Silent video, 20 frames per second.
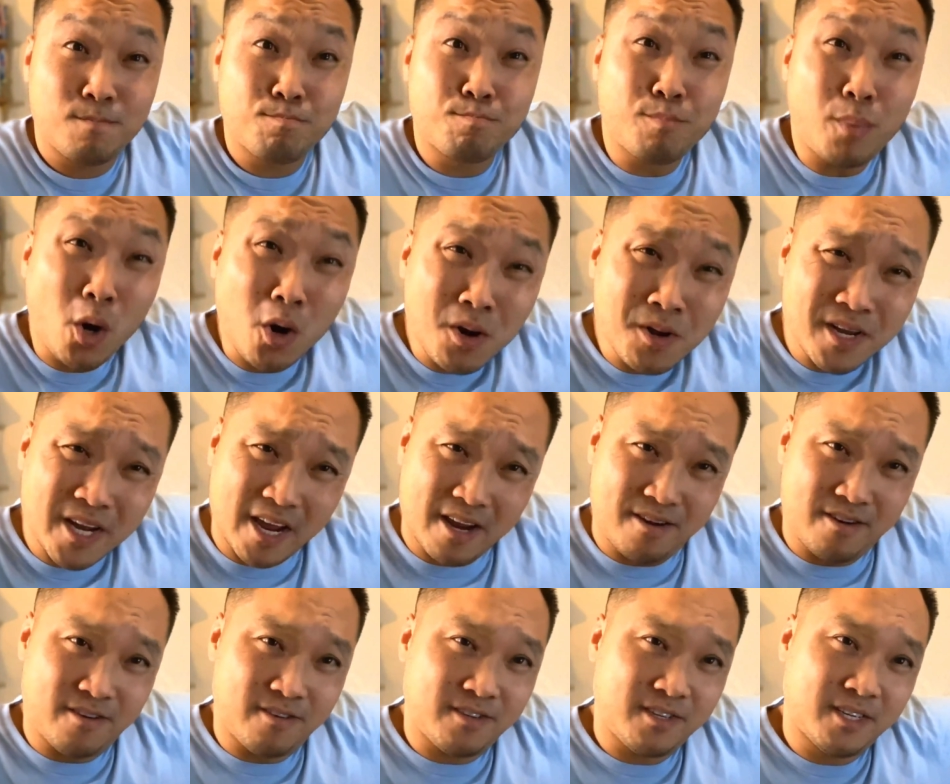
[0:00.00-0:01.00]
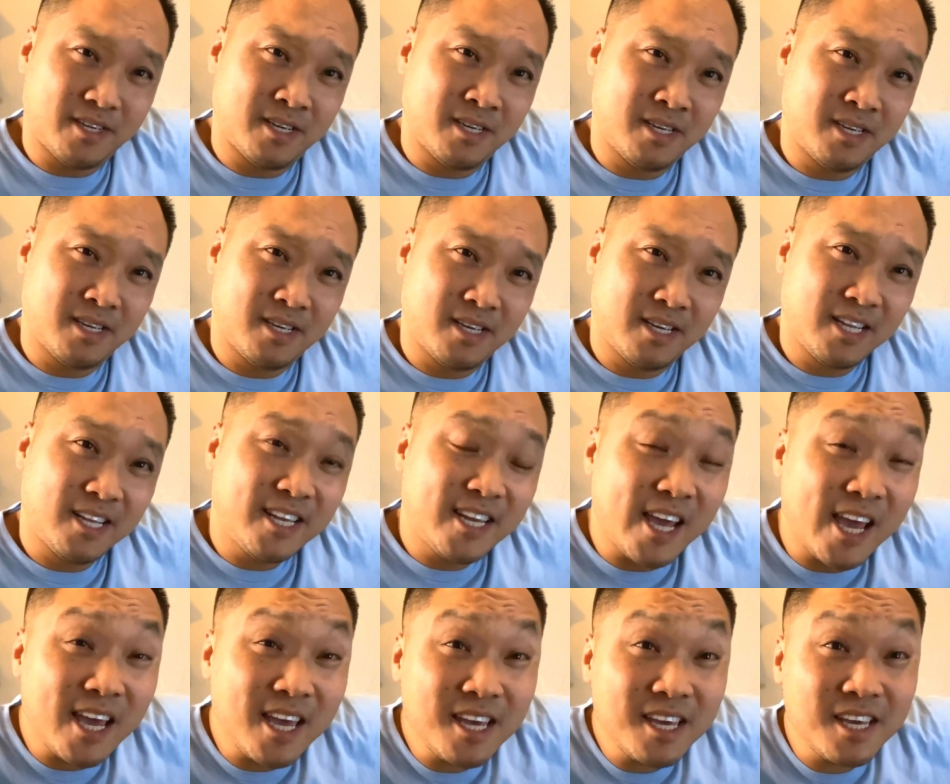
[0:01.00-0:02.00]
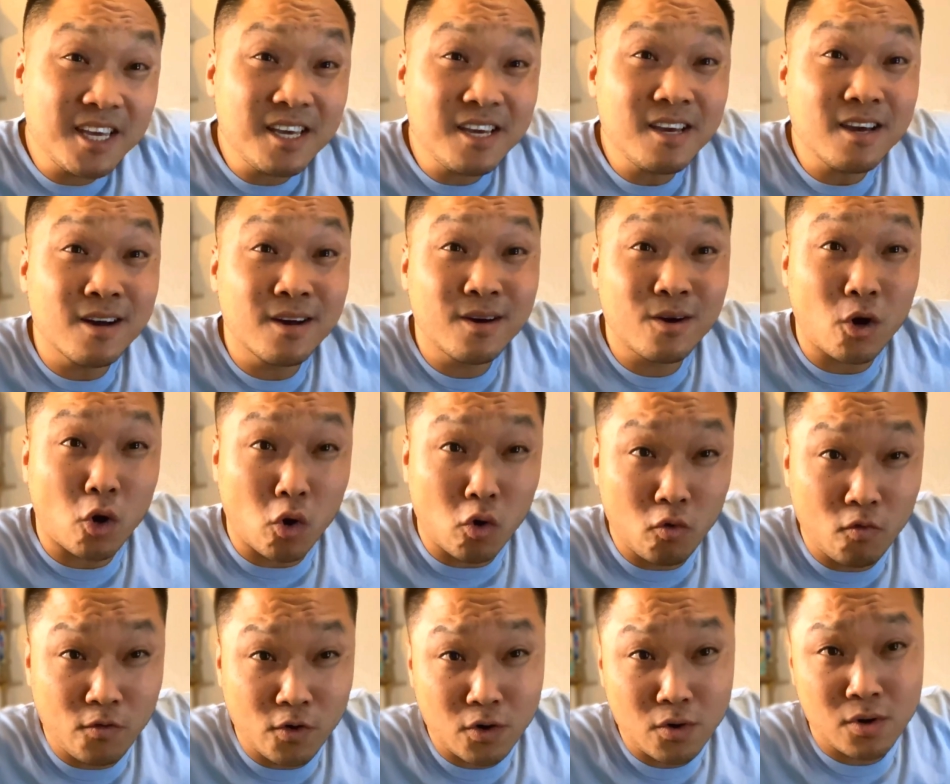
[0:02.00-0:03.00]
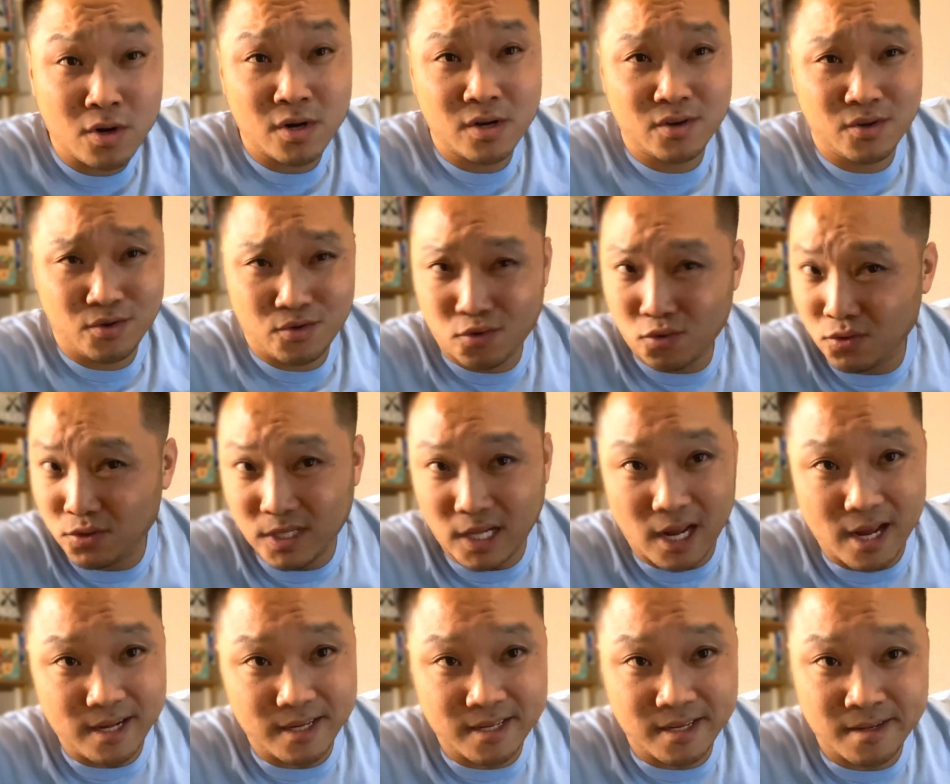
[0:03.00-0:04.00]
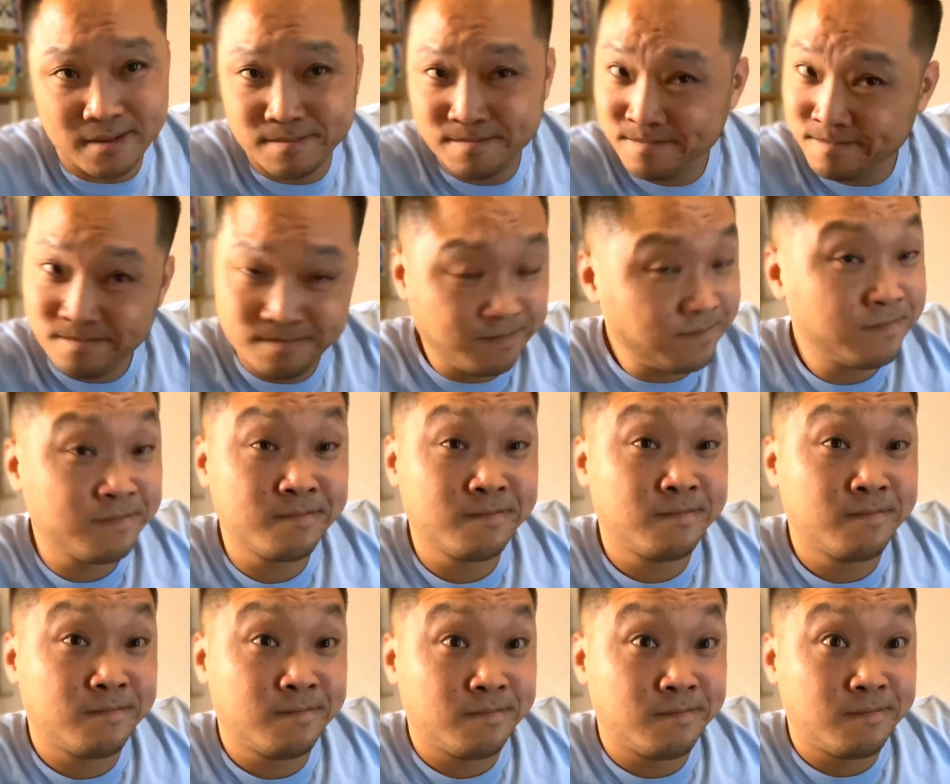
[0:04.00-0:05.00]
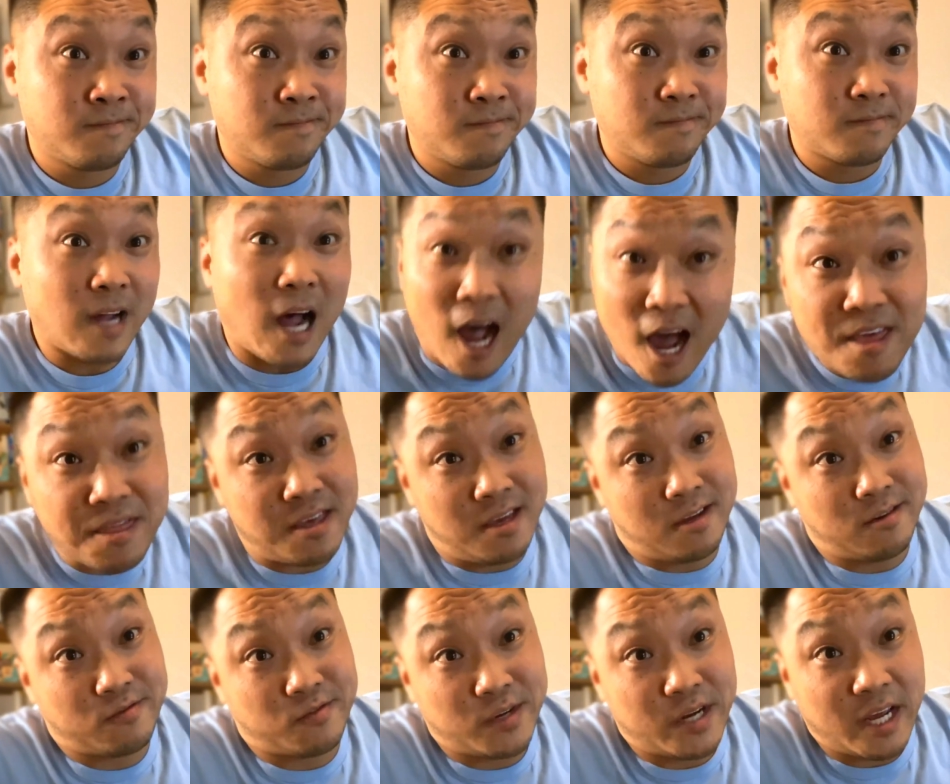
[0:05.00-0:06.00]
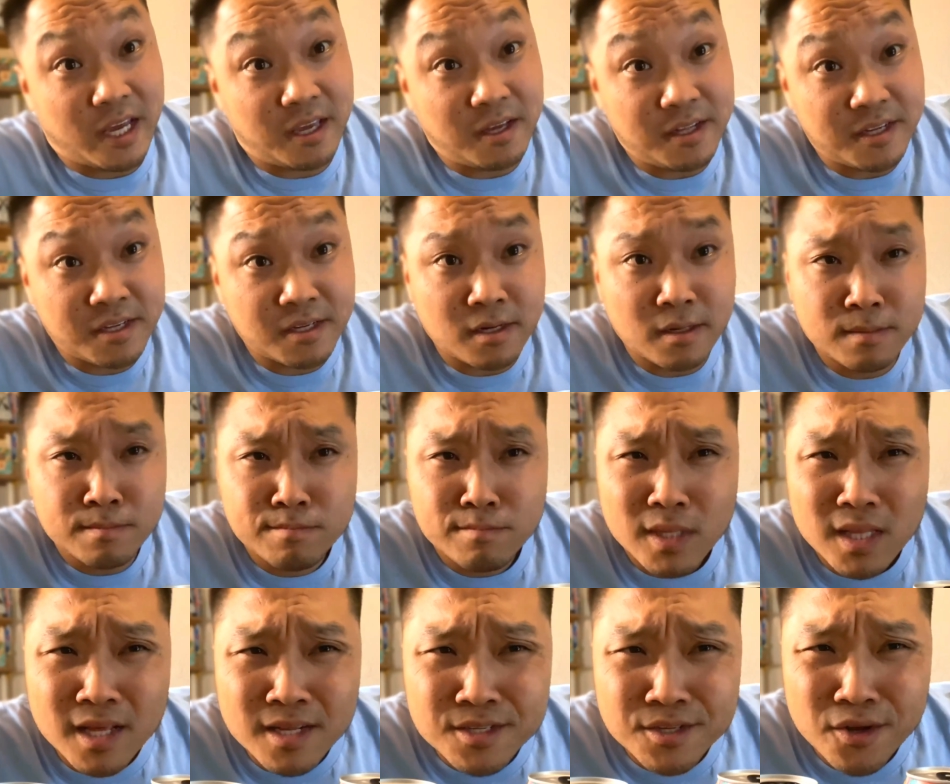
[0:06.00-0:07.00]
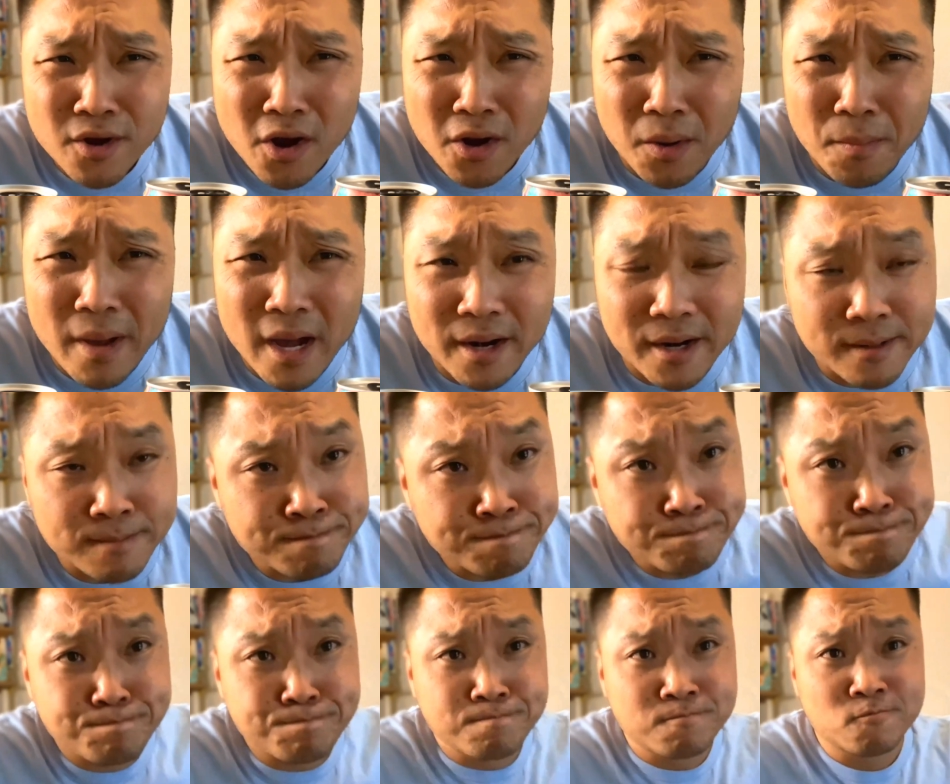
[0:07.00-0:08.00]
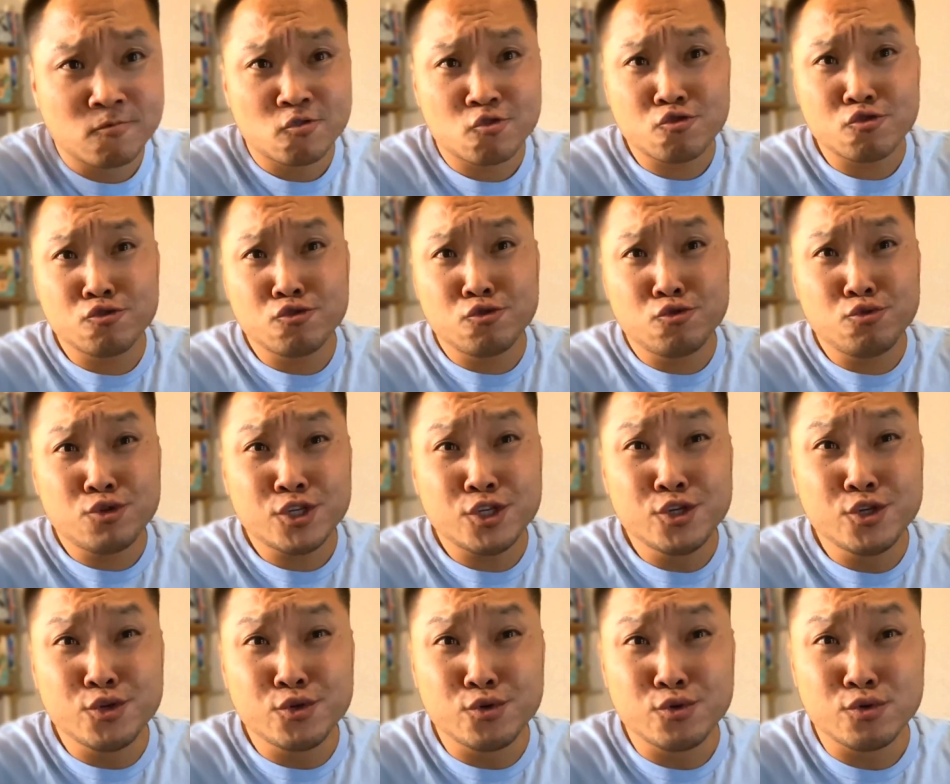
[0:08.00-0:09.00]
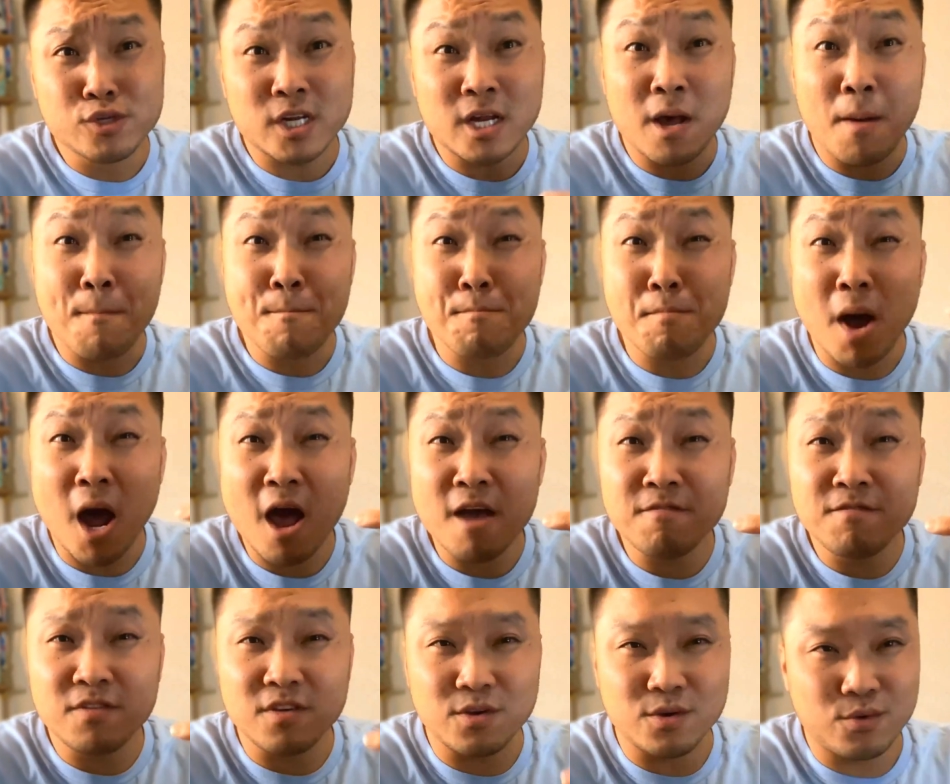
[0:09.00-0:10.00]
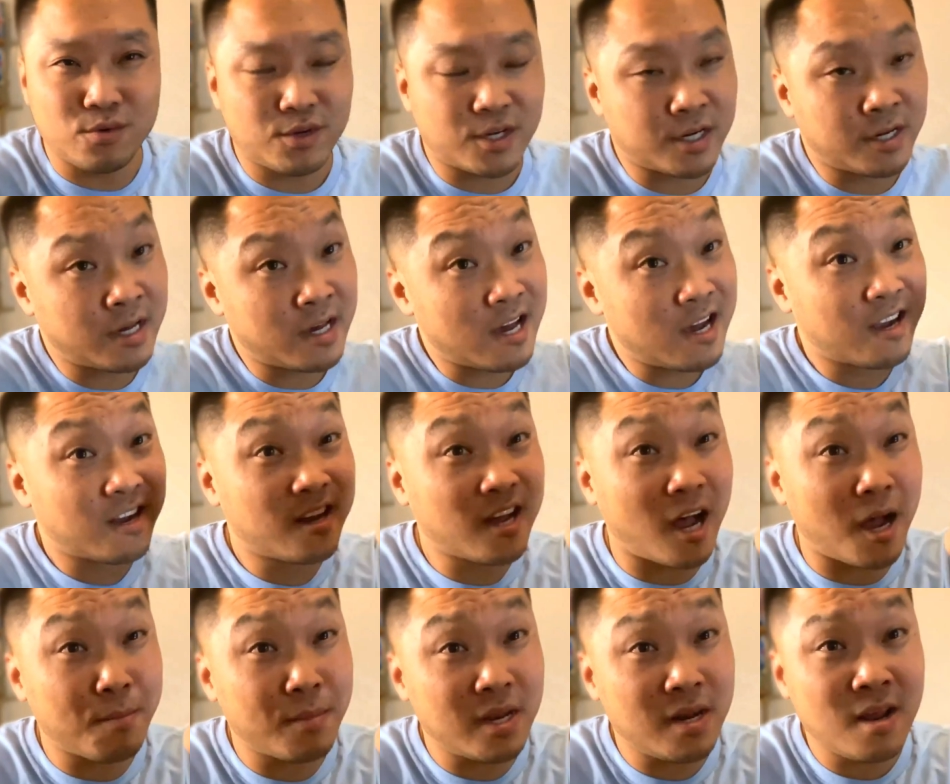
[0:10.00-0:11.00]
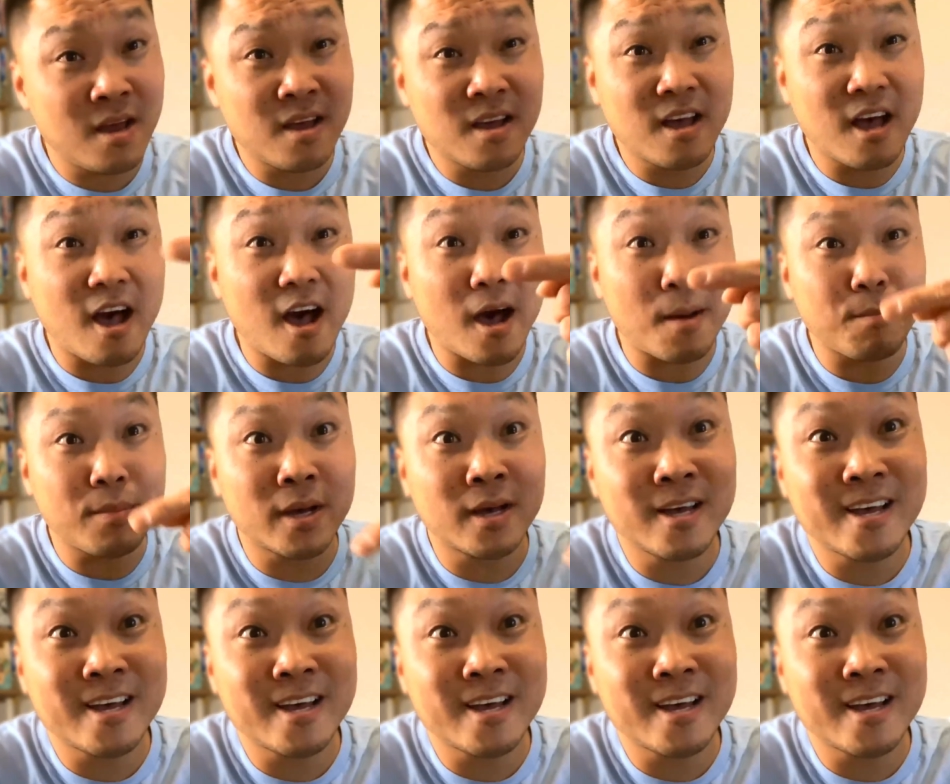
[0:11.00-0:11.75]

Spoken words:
bartenders taking over cruise lines. I think it's ridiculous, but let's talk about it. Cruise news, my views, coming up